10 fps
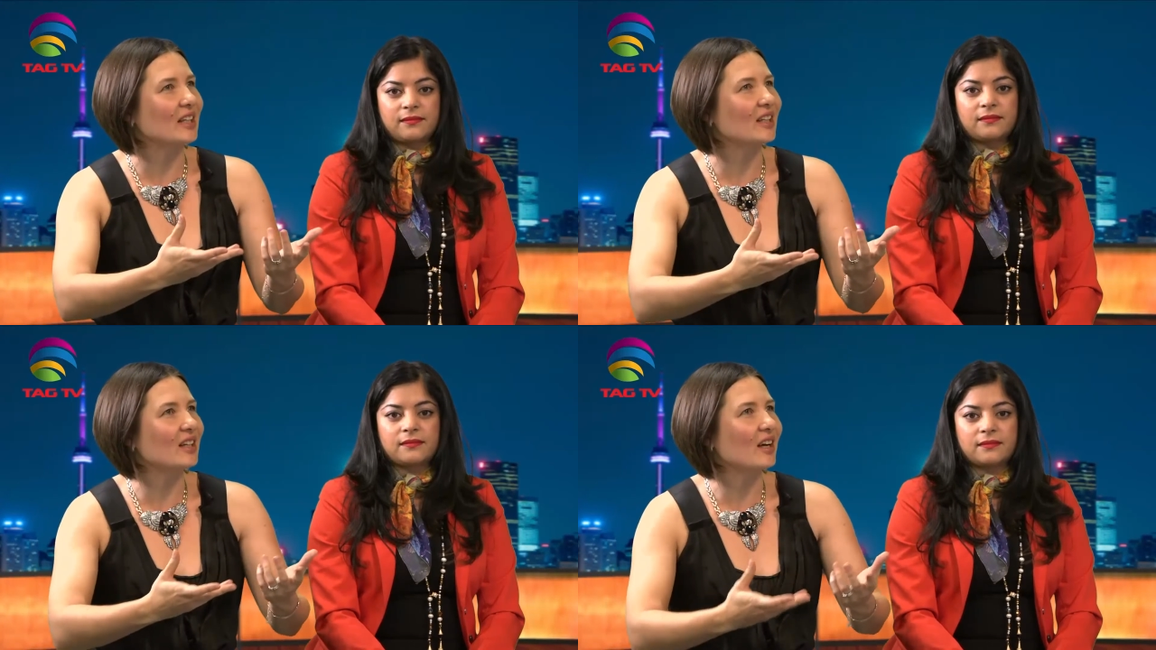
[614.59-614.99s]

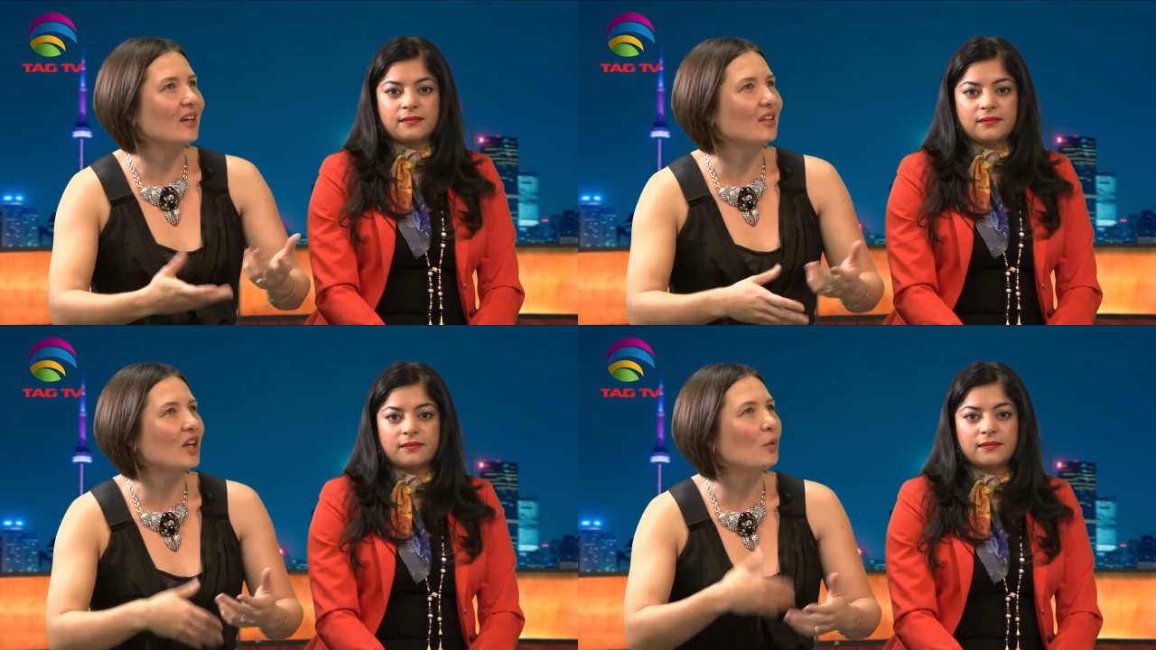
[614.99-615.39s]
Speaker 1: And uh,
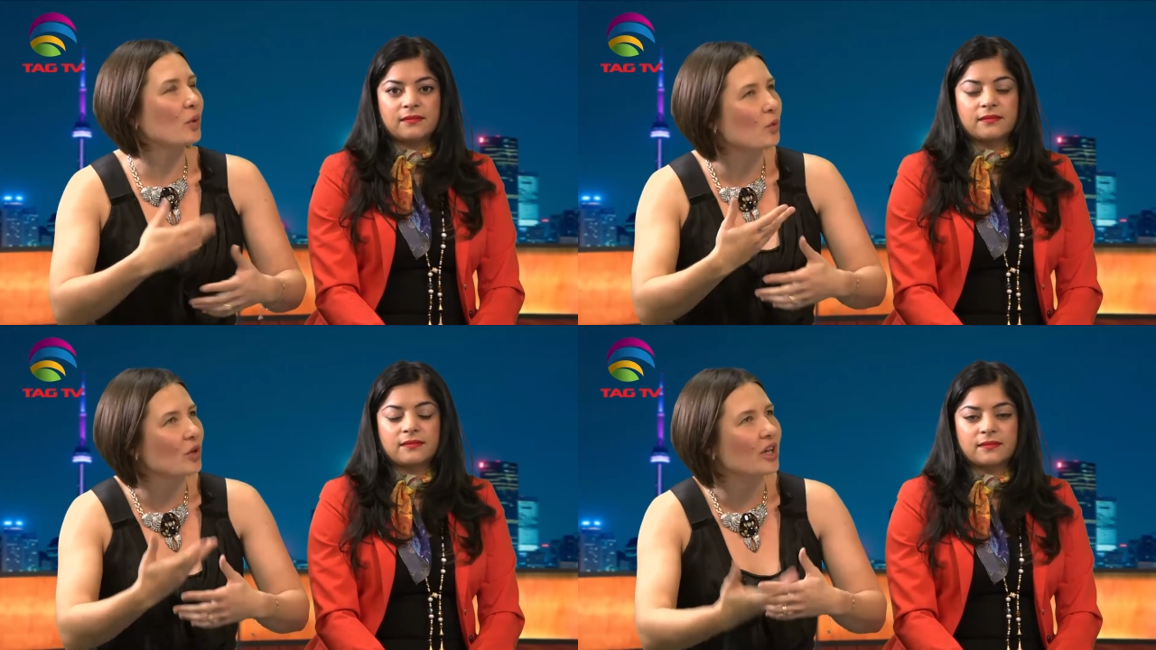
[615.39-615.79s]
now
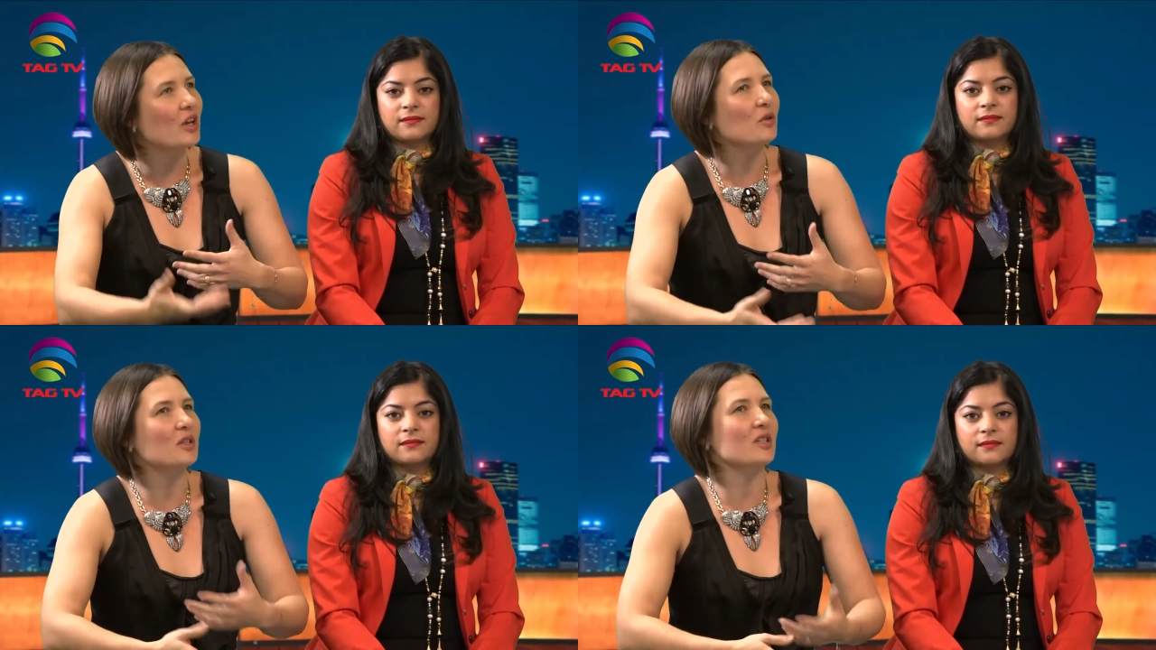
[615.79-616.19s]
we're
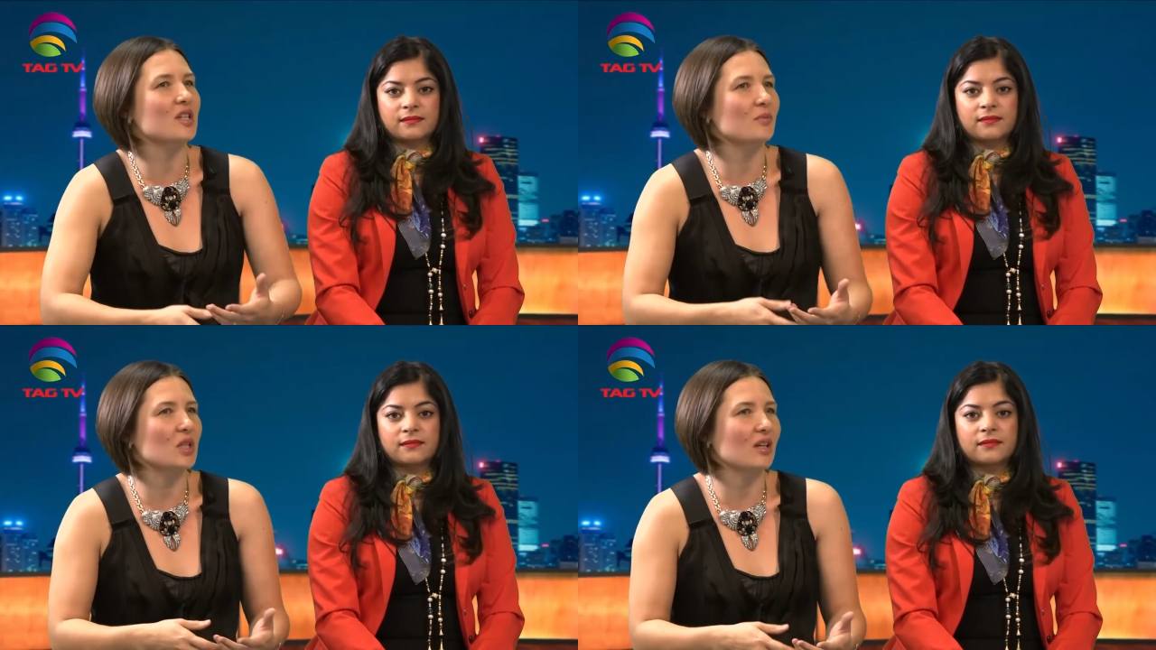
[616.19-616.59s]
working on
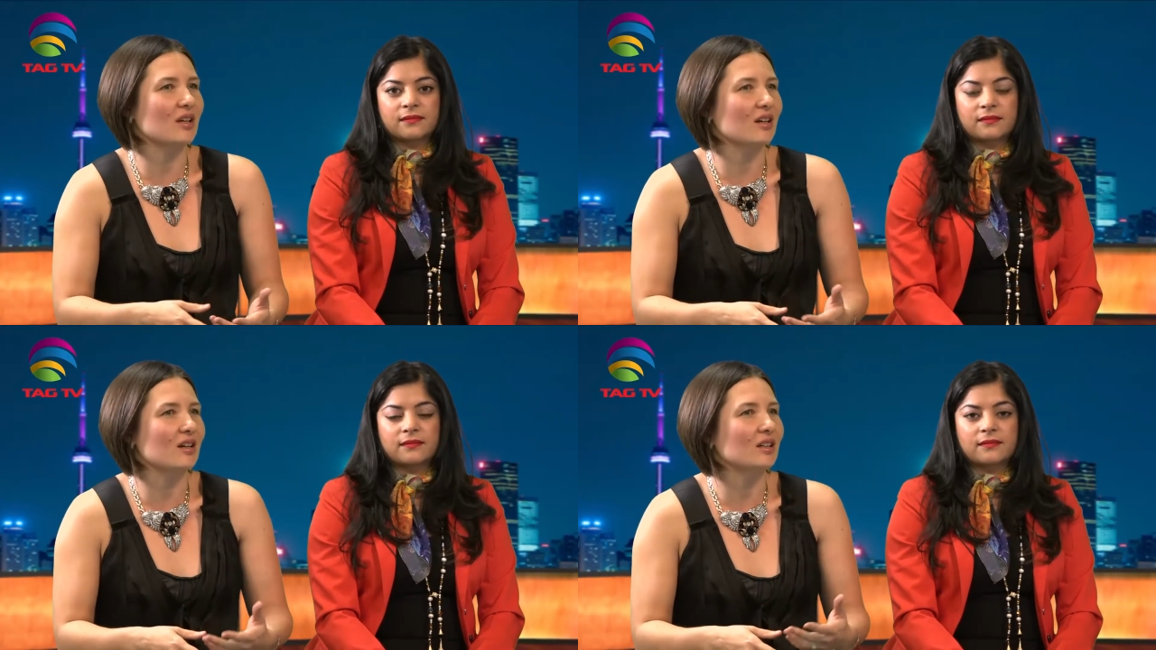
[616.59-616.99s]
something
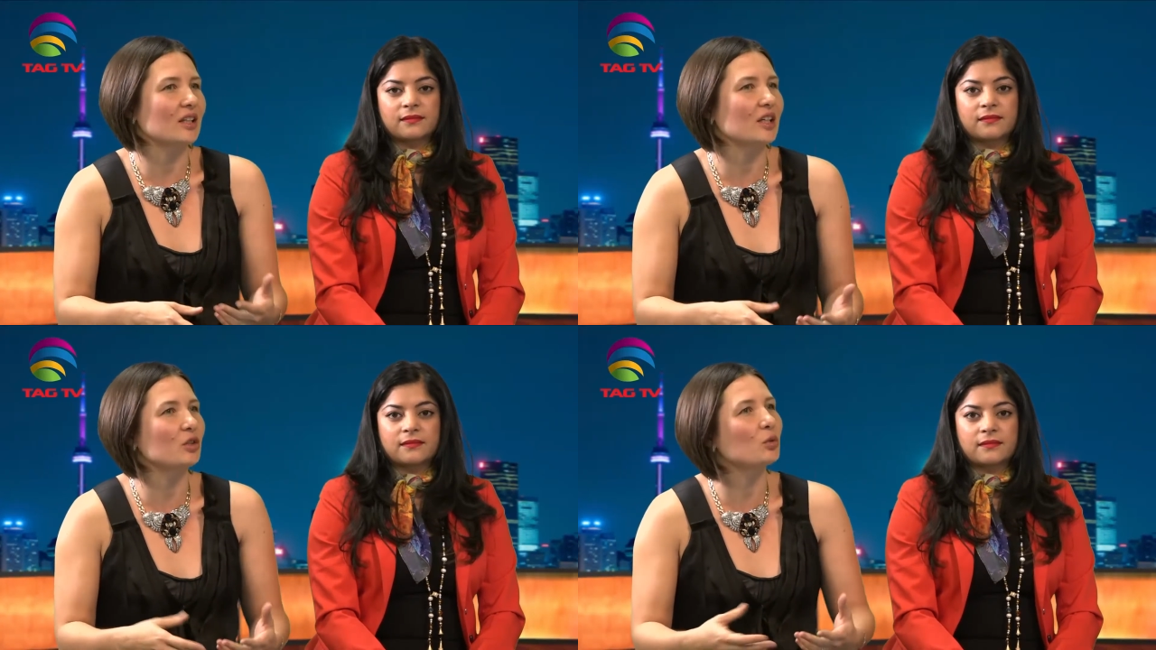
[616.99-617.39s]
uh,
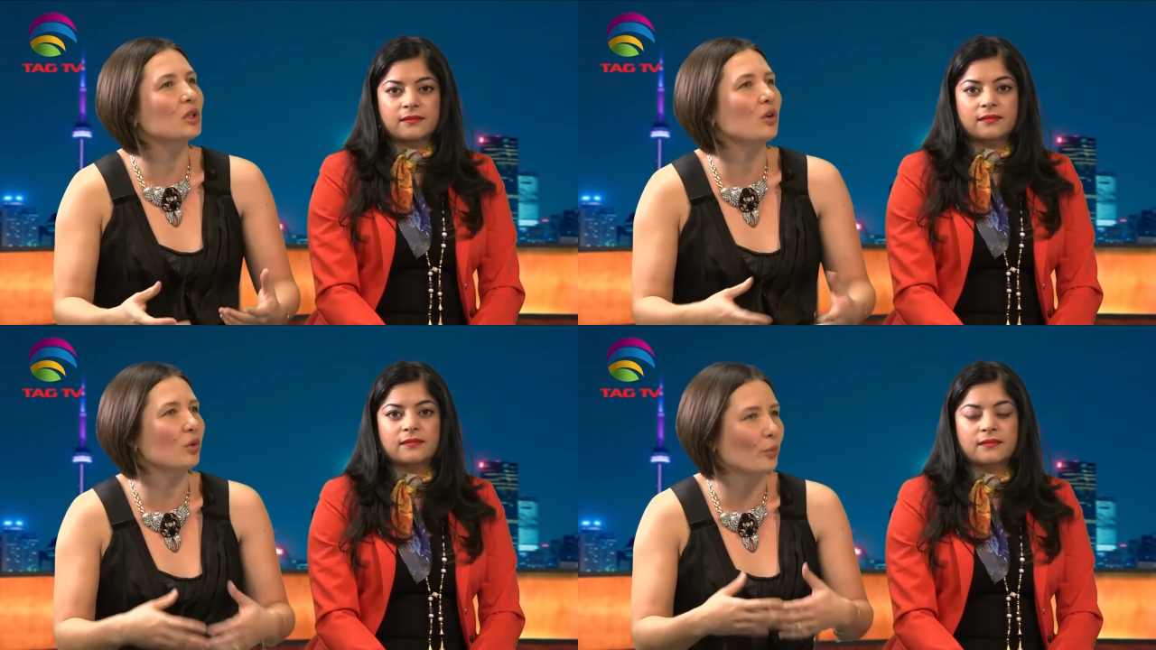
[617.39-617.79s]
like to
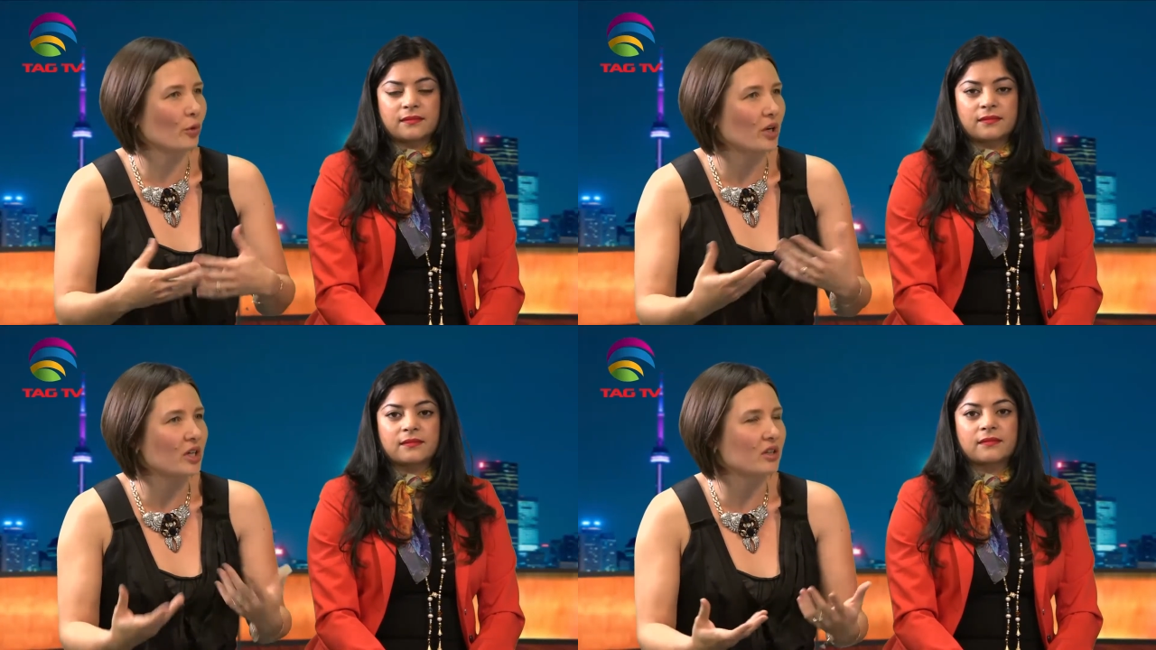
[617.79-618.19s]

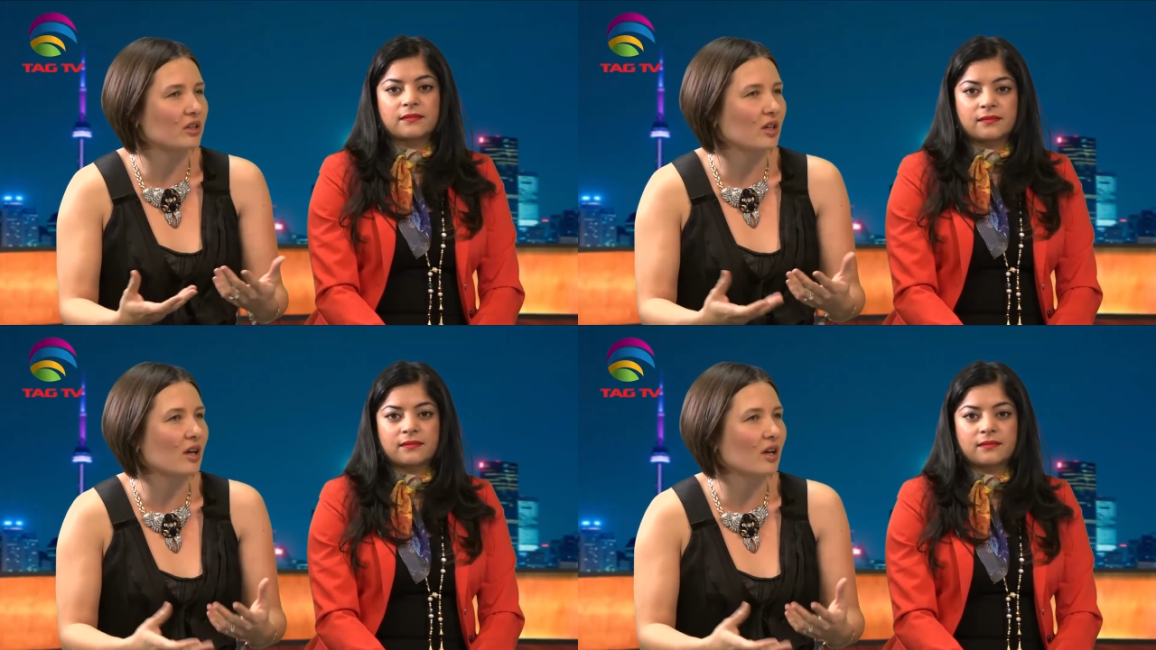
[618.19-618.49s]
incorporate uh,